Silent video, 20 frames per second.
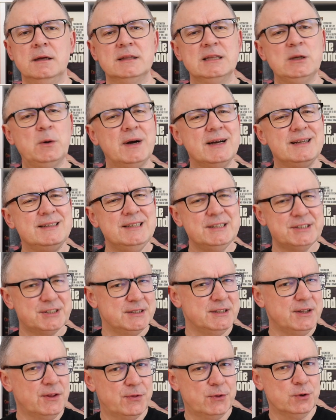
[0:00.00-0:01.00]
Now, I
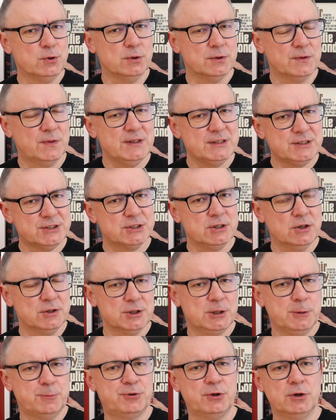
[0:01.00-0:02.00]
initially thought this
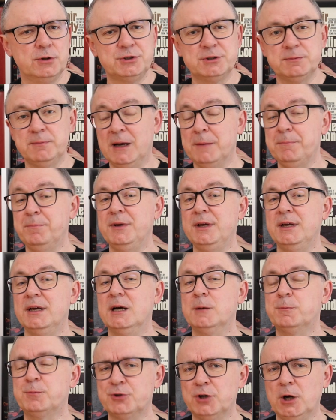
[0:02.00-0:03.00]
sonic approach might be
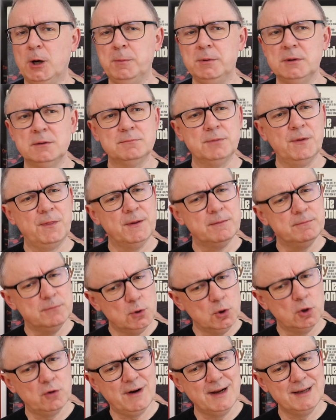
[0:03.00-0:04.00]
a problem, but the
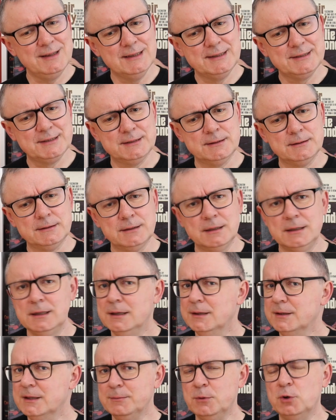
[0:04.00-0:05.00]
more I listened,
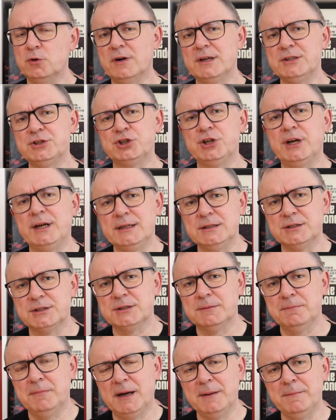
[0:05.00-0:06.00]
the more I
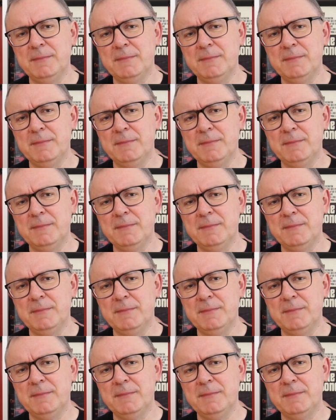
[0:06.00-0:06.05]
changed my